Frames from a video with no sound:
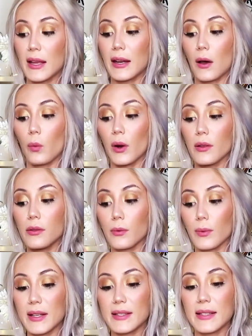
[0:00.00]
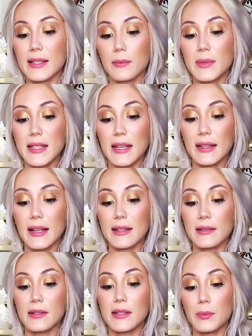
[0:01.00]
Now one of the reasons I'm seeing
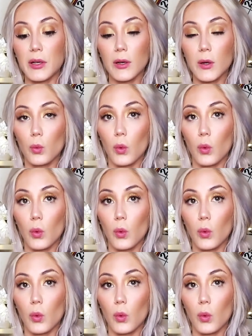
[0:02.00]
that Spirit